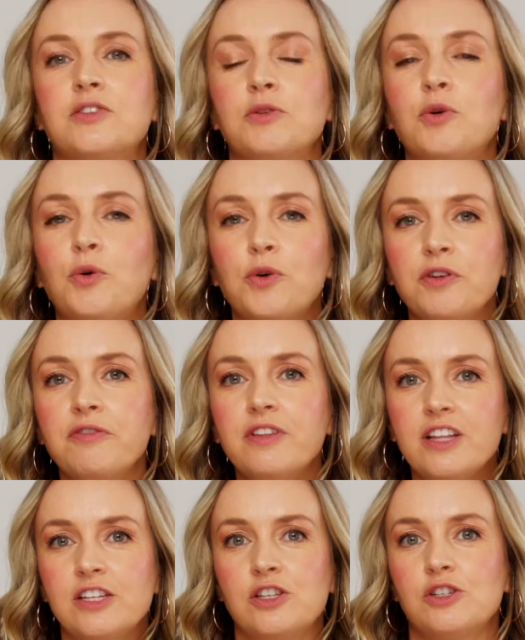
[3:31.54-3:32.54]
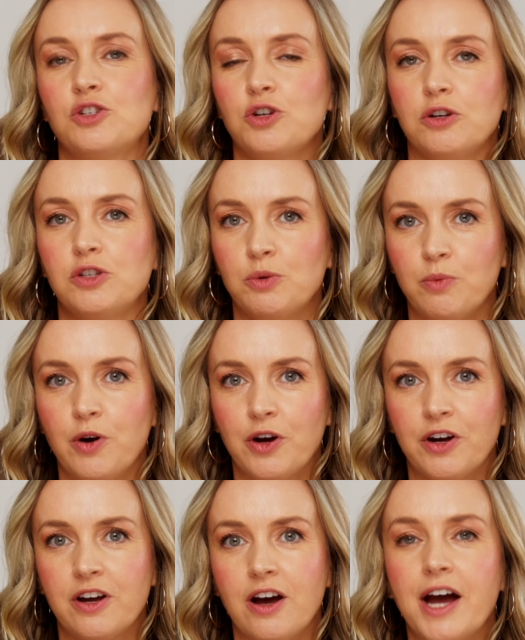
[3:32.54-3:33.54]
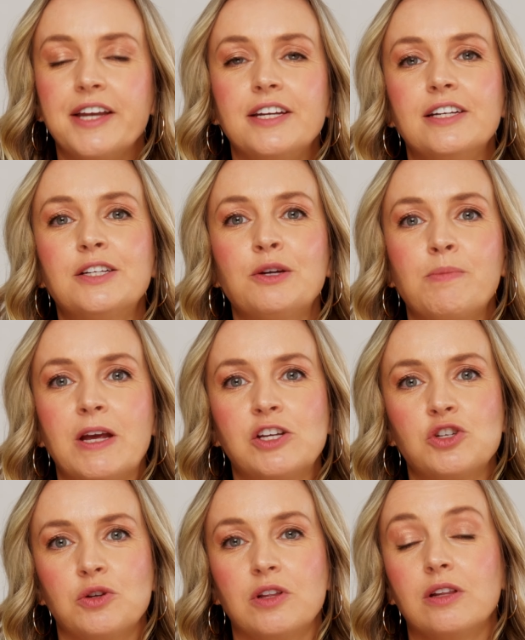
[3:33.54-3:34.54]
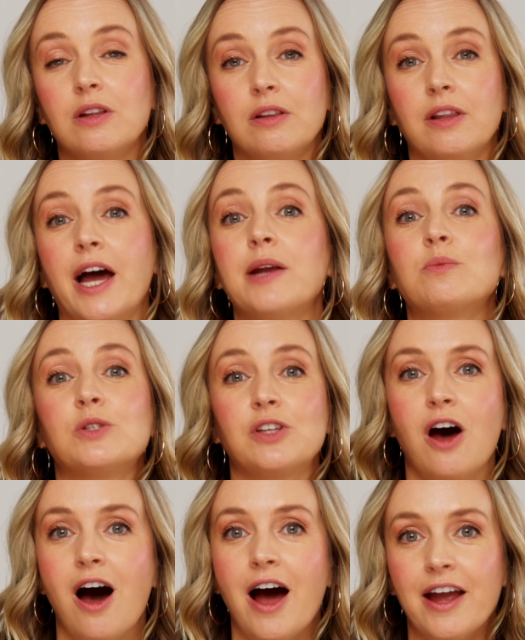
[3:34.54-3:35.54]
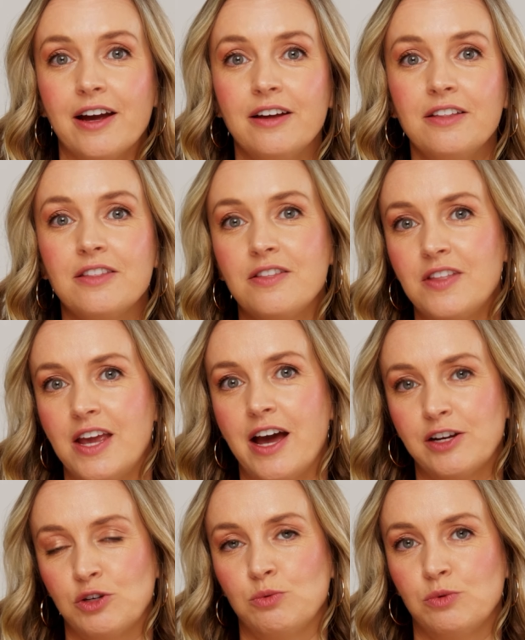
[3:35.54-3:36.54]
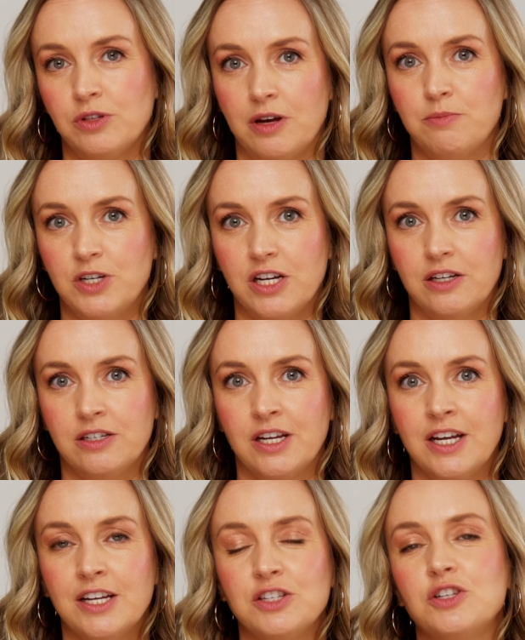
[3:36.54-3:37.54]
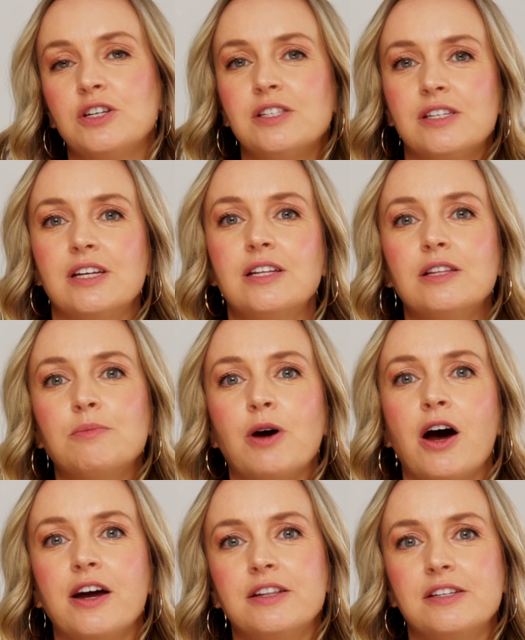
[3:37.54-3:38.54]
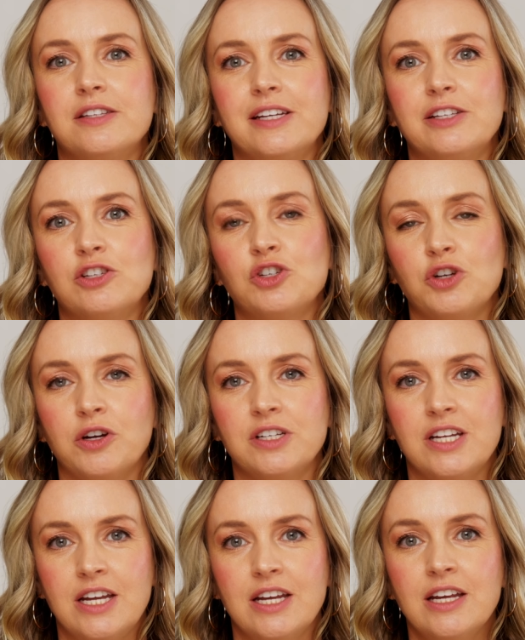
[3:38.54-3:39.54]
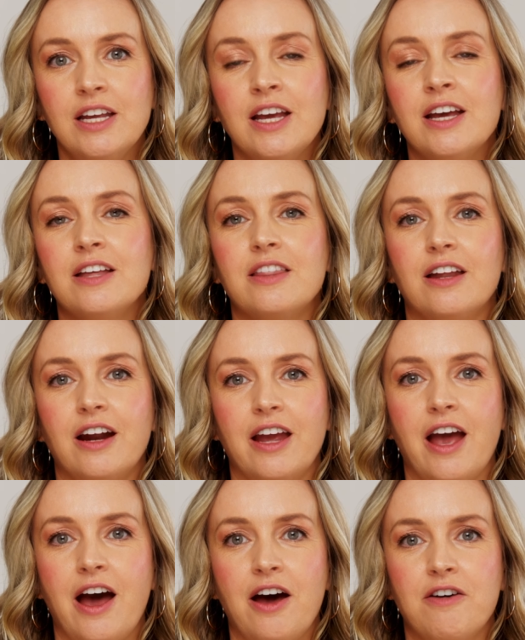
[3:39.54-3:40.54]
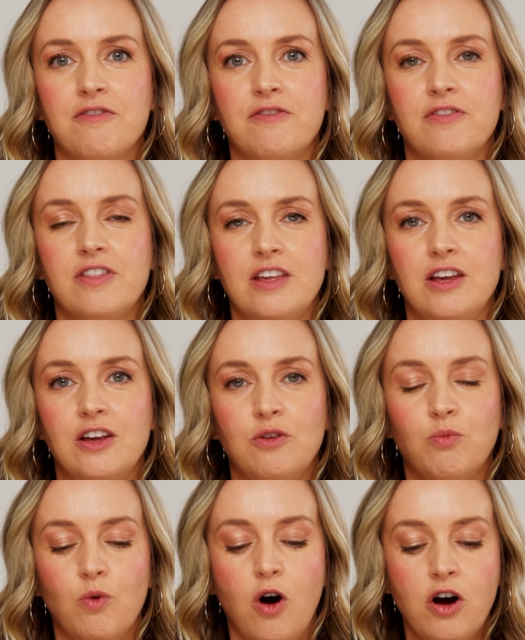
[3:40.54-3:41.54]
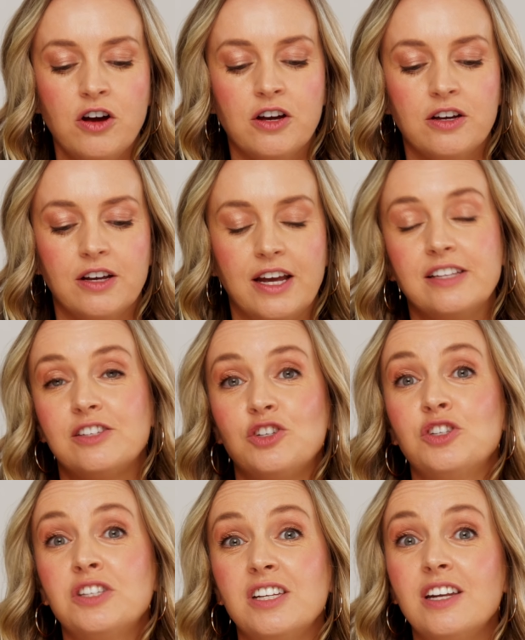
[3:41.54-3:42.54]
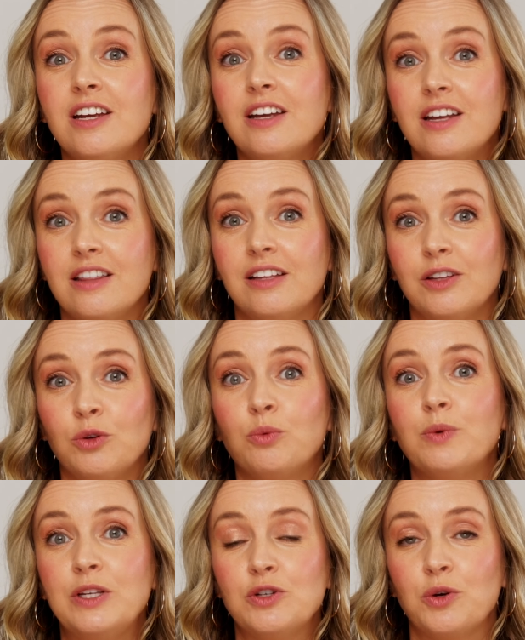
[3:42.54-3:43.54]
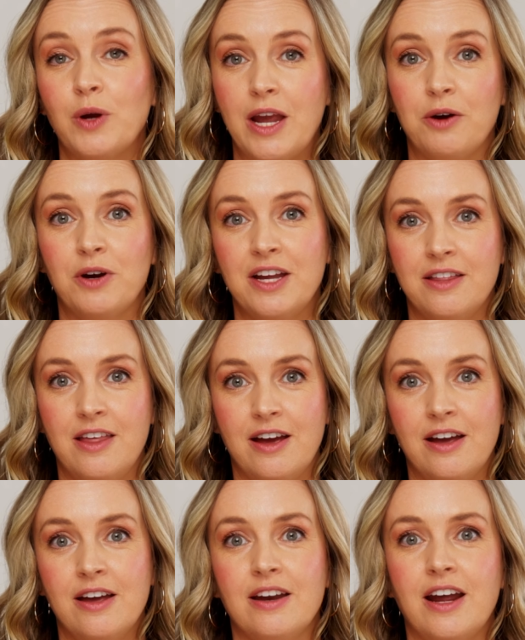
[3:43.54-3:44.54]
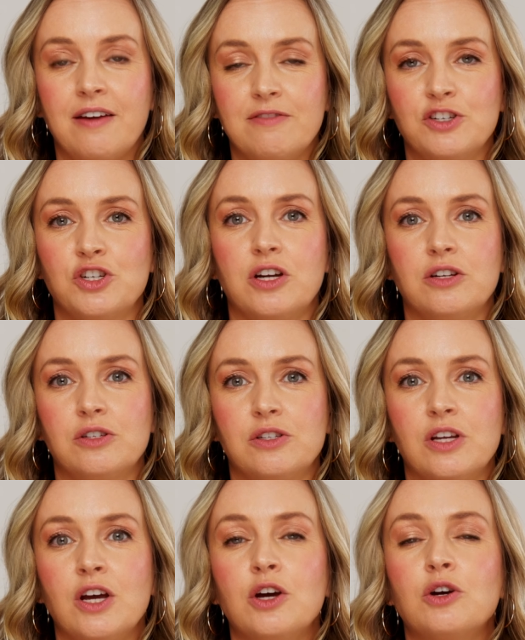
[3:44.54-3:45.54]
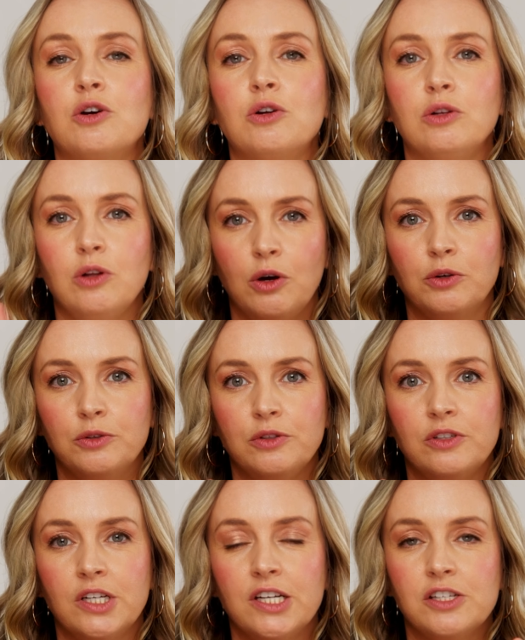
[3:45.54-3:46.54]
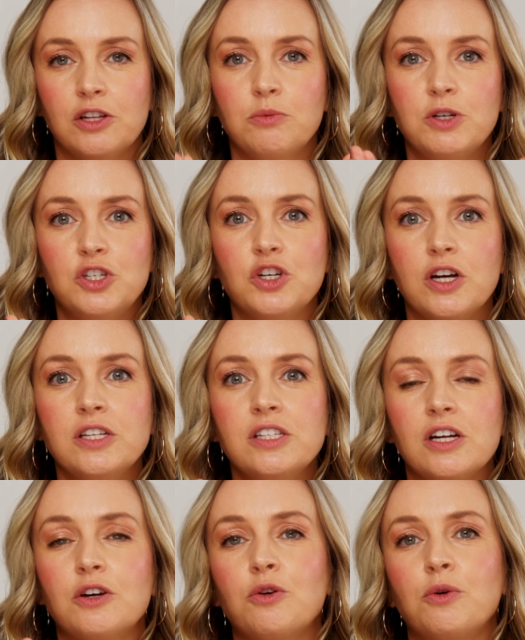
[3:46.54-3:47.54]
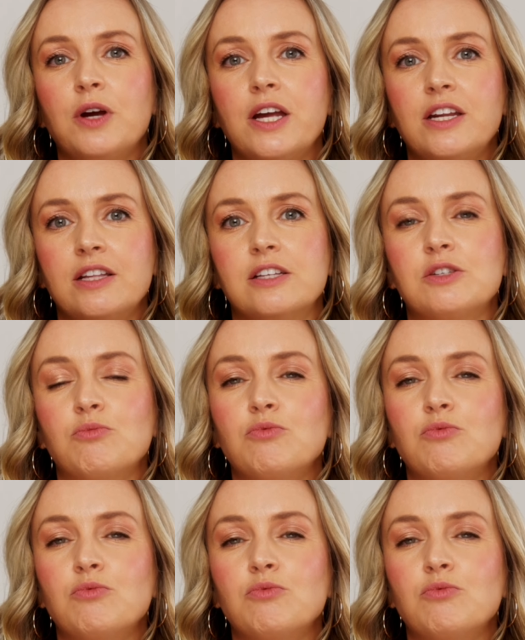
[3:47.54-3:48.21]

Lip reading: So in order for this shot to work, I needed to make sure that the light was higher than the actual subject. So you can see in the behind the scenes shot here that I have the wok. It's just sitting in the little window area there, and I have the shutters closed so that we just are creating this